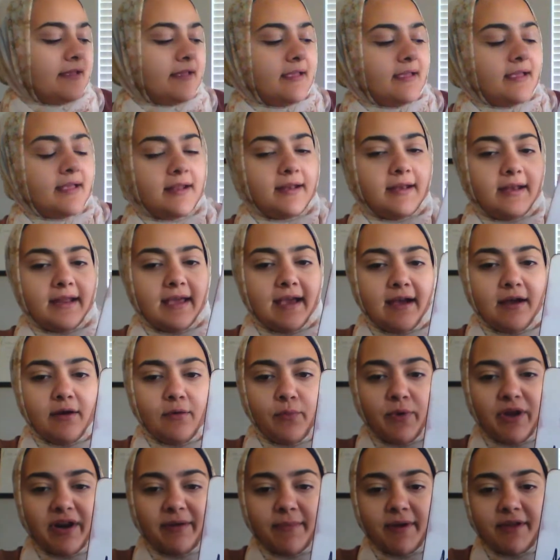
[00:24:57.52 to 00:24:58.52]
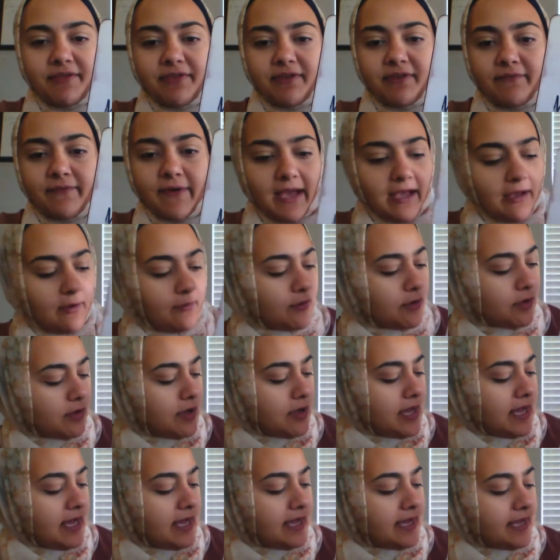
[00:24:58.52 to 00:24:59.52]
Now, what about the vowel
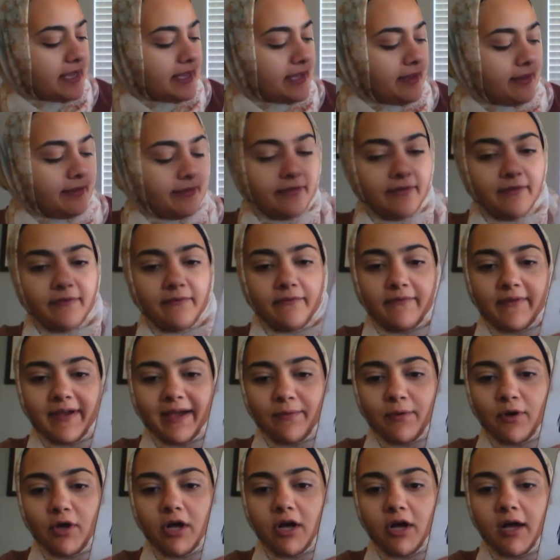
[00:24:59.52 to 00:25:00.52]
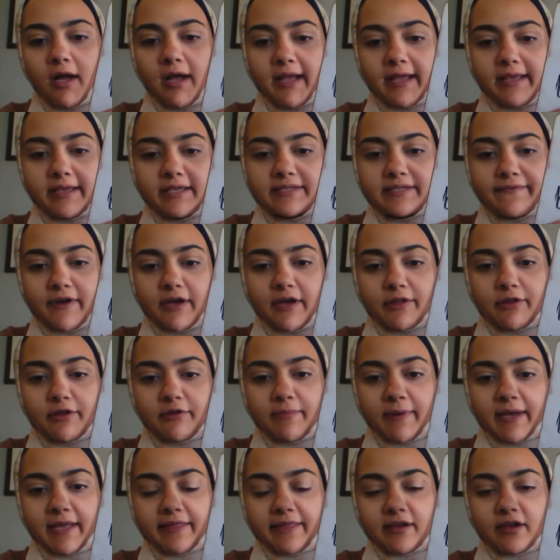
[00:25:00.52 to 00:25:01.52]
I? Vowel I is followed by
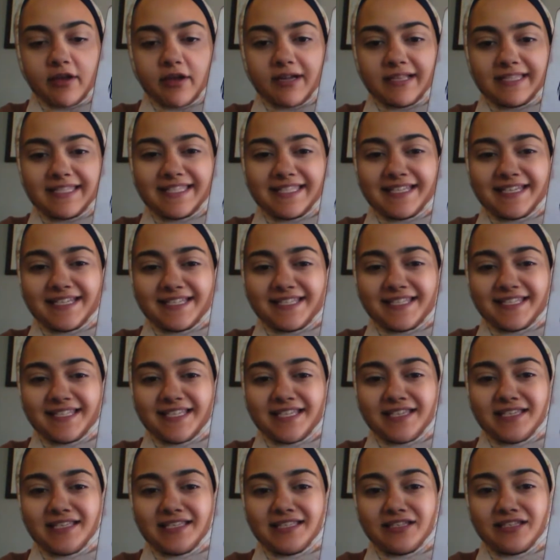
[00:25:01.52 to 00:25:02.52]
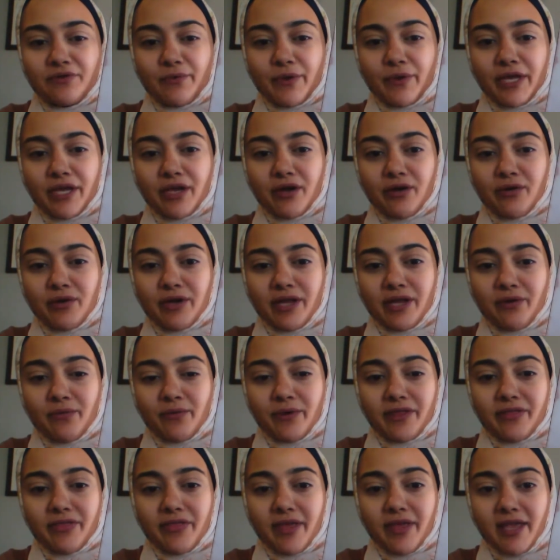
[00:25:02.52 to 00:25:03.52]
the consonant C, so we code it with
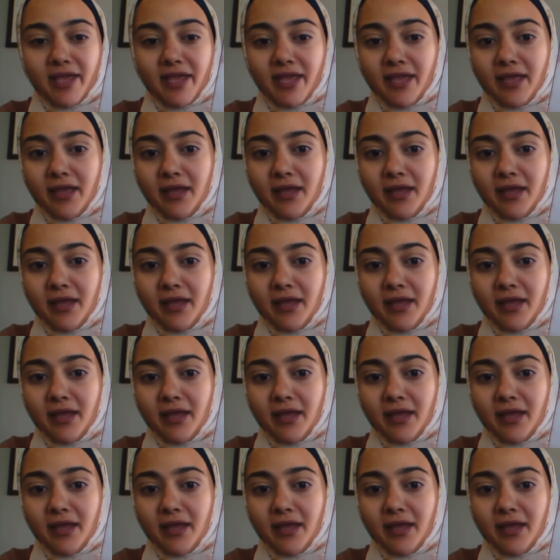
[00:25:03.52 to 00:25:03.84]
a